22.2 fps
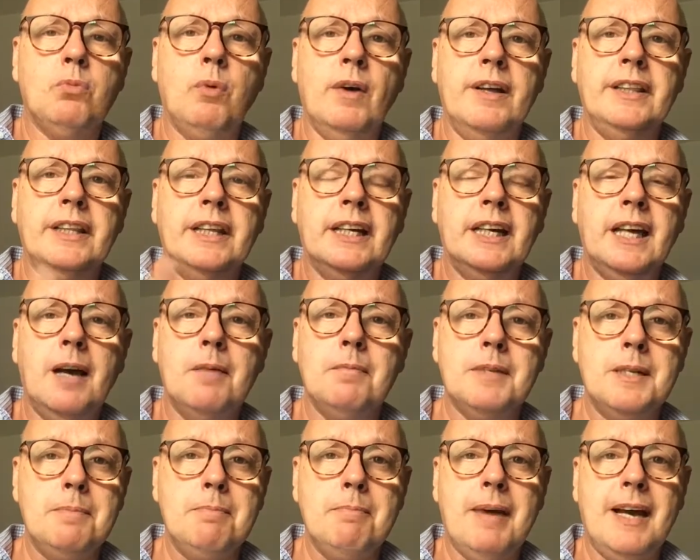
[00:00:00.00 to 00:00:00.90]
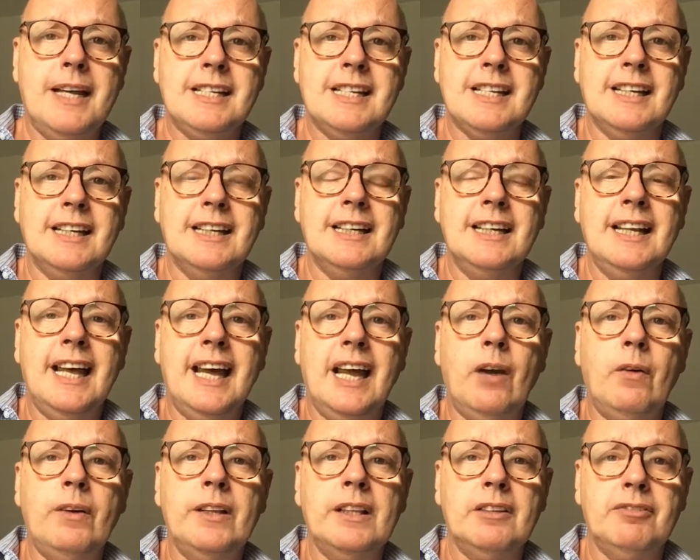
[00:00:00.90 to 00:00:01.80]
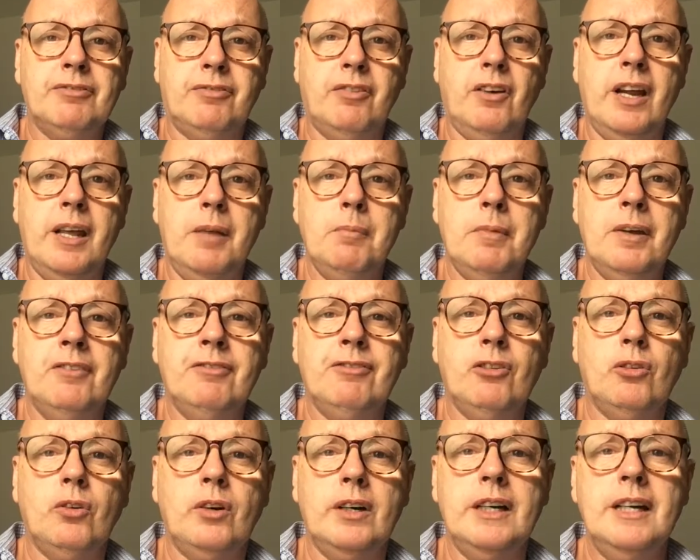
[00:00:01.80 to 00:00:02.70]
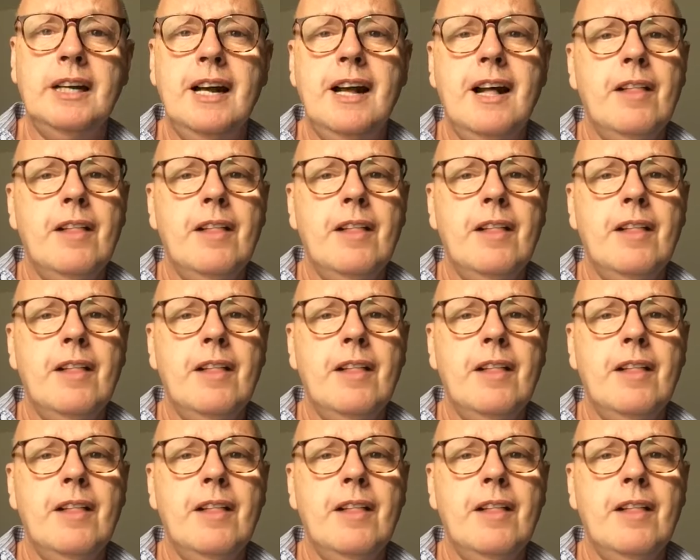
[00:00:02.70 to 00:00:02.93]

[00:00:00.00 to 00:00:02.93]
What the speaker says: when they come to matting and layering the framing for it.